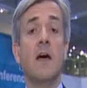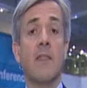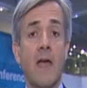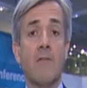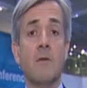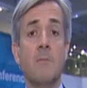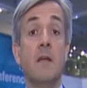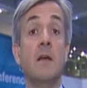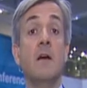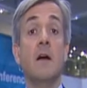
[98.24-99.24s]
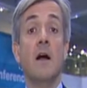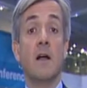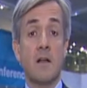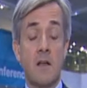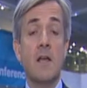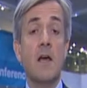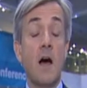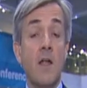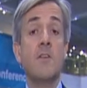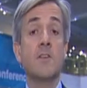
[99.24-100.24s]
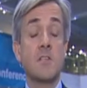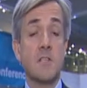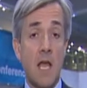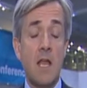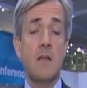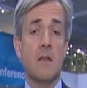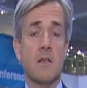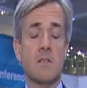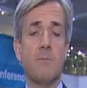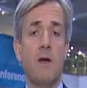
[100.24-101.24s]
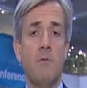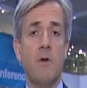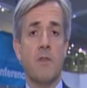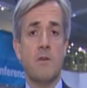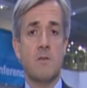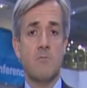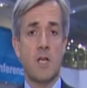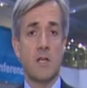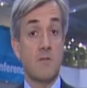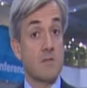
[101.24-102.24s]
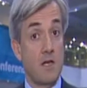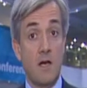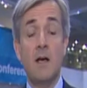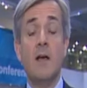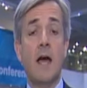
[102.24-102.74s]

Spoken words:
And there have to be clear understandings about what those objectives are,